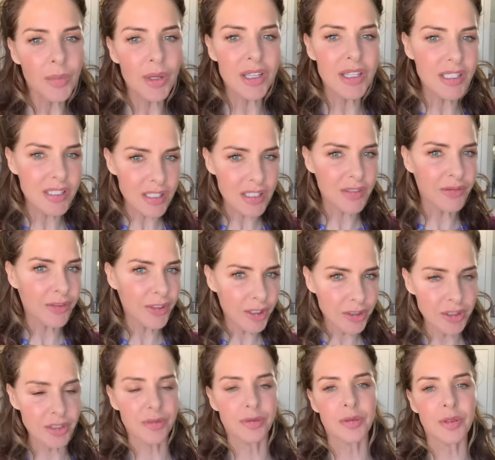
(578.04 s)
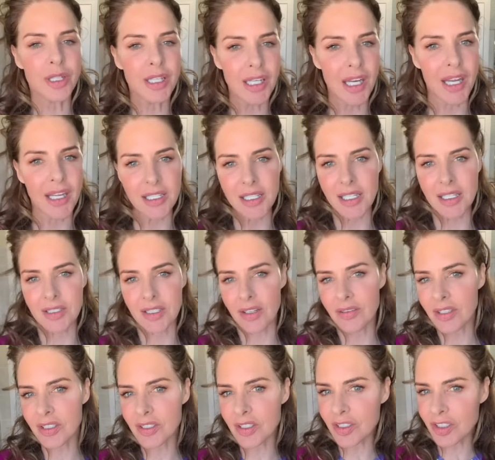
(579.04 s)
but this is filter free, ladies.
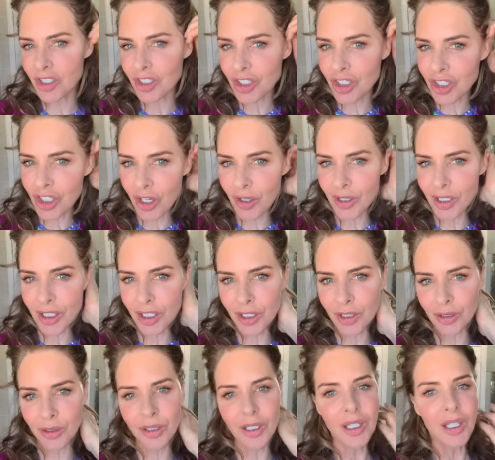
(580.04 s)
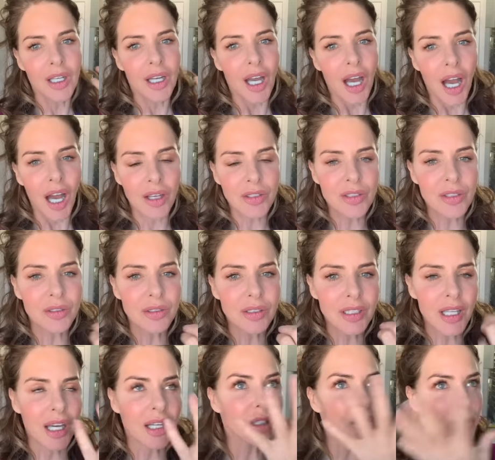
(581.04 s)
And this is just showing you how you
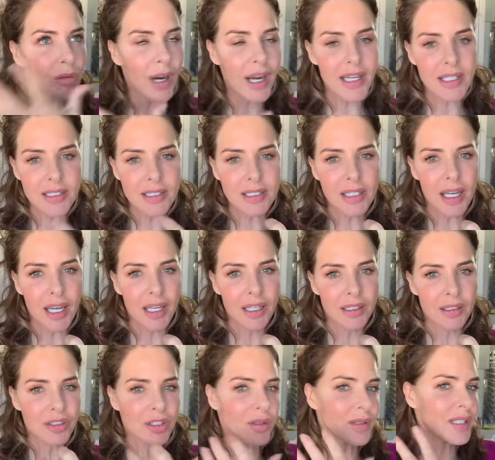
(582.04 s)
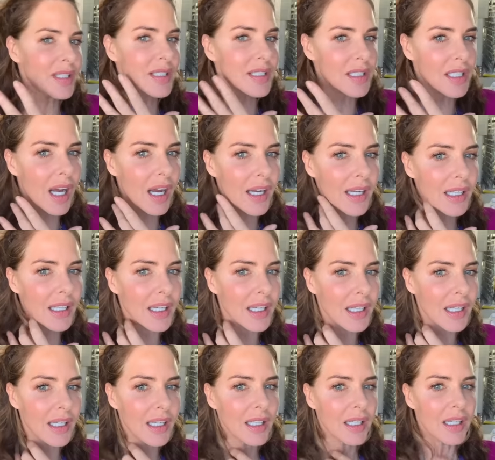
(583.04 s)
can get great skin, do a
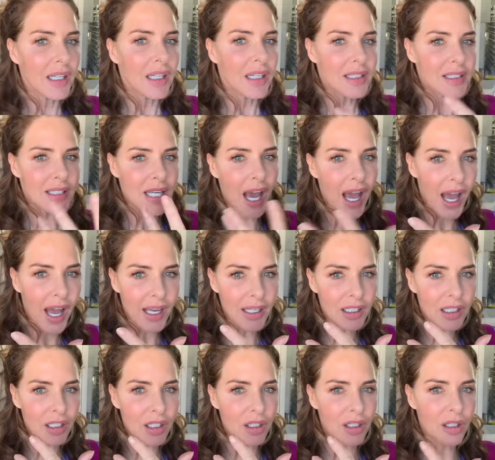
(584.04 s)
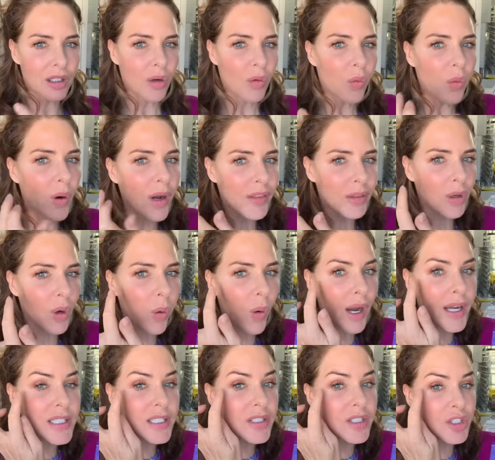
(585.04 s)
slightly tanned look with
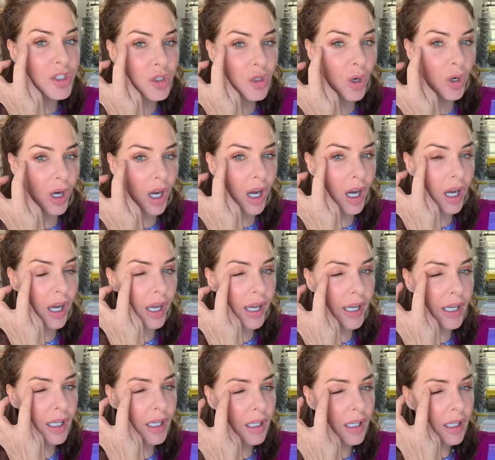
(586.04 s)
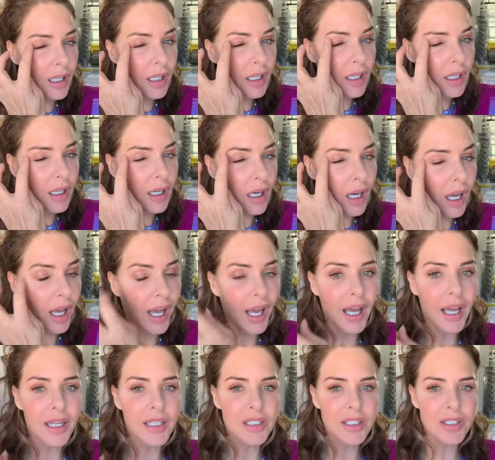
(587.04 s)
quite a strong eye
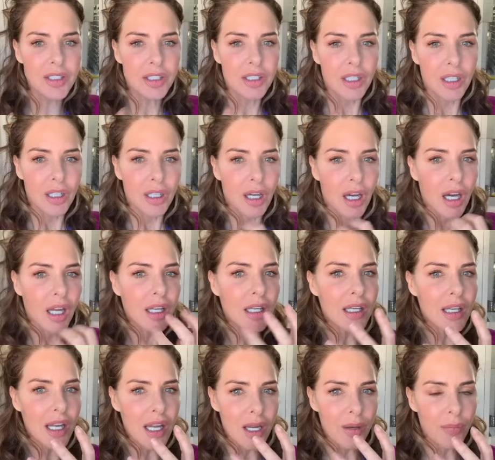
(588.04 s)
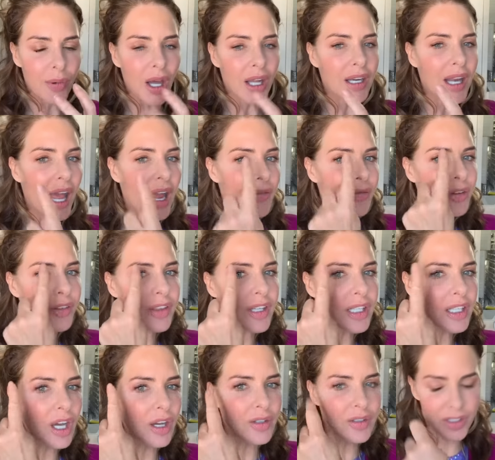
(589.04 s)
and a lip, and
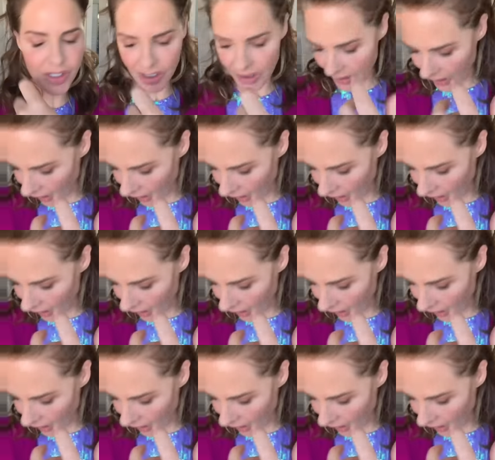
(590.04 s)
everything goes